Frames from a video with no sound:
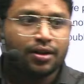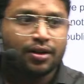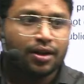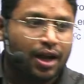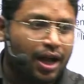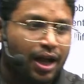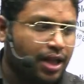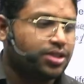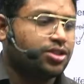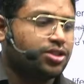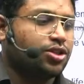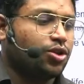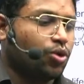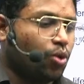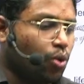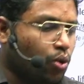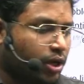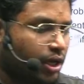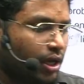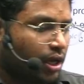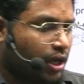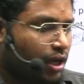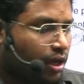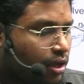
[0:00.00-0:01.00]
I'll say,
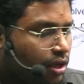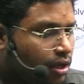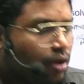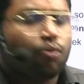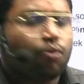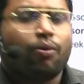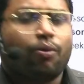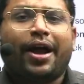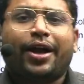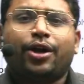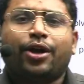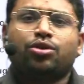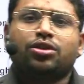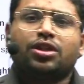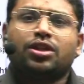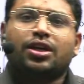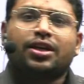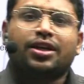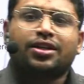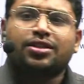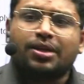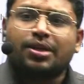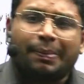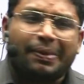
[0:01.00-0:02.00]
okay, why do you think
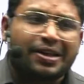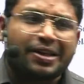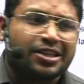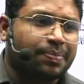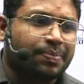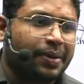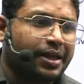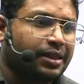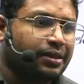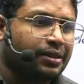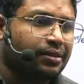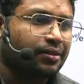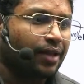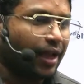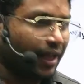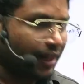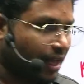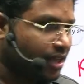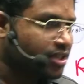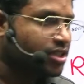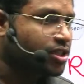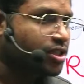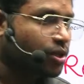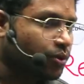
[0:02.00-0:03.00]
it's the best pen? I'll
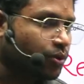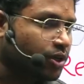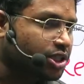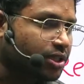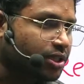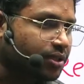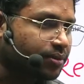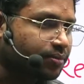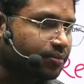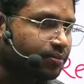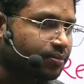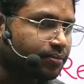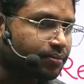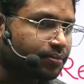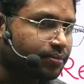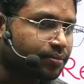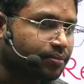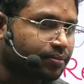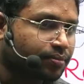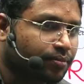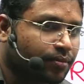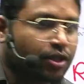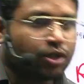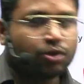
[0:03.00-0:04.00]
ask the question.
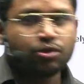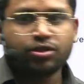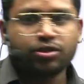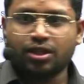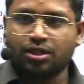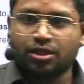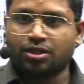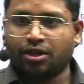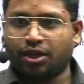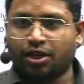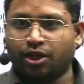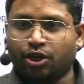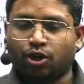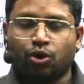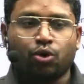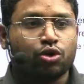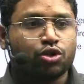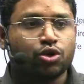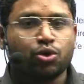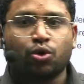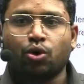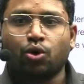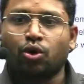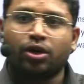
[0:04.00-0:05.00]
You'll say, sir, it looks
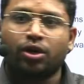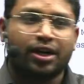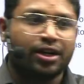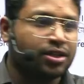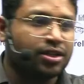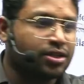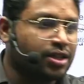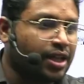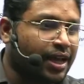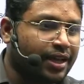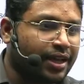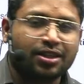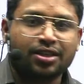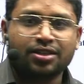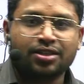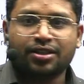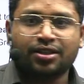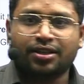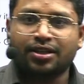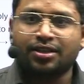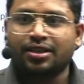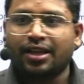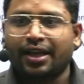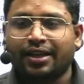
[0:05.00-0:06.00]
good, it is like this, it
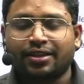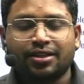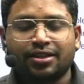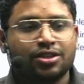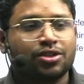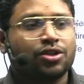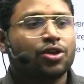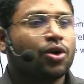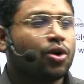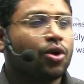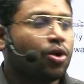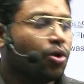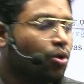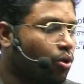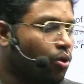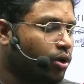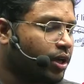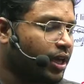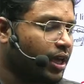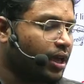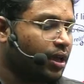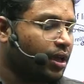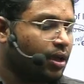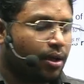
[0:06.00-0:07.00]
is like this.
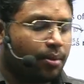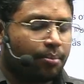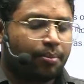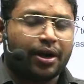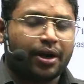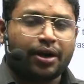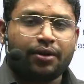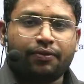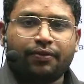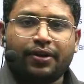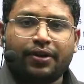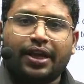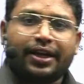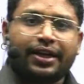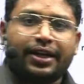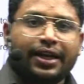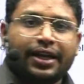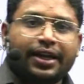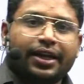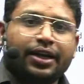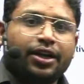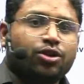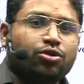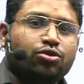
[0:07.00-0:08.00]
Okay, but when I take
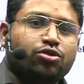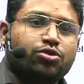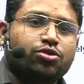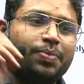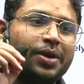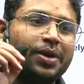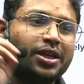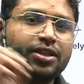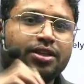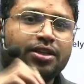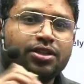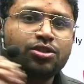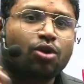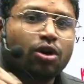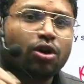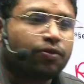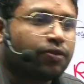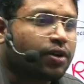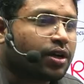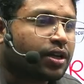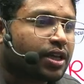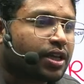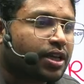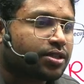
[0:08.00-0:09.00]
it into space, it's not
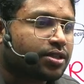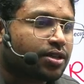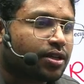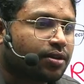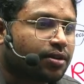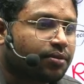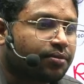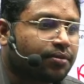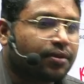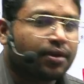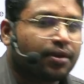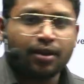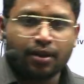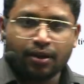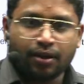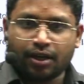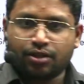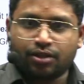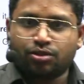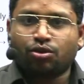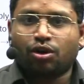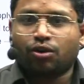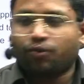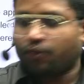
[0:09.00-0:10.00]
working, sir. It's
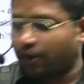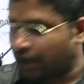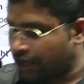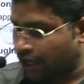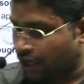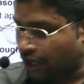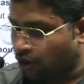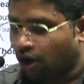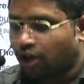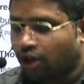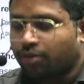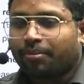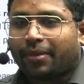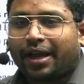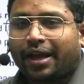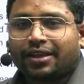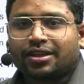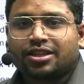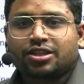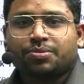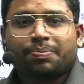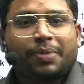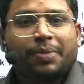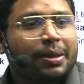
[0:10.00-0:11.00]
not working on
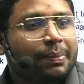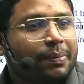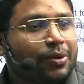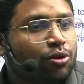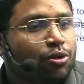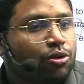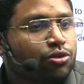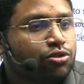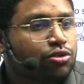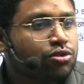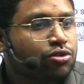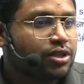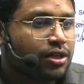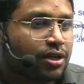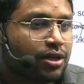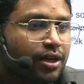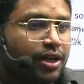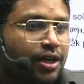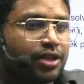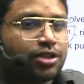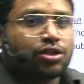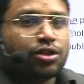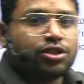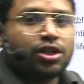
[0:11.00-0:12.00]
this paper also, sir.
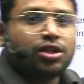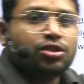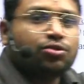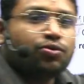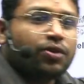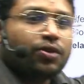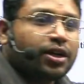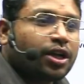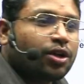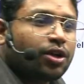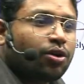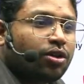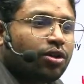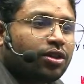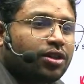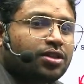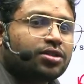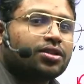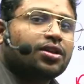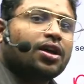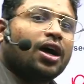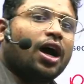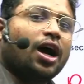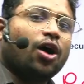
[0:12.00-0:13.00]
It's just working on this.
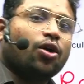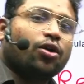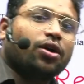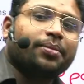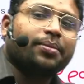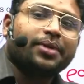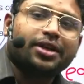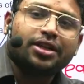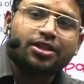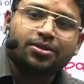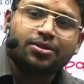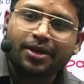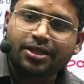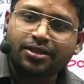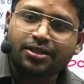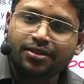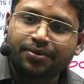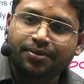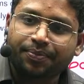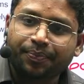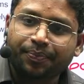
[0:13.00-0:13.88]
How come it is best?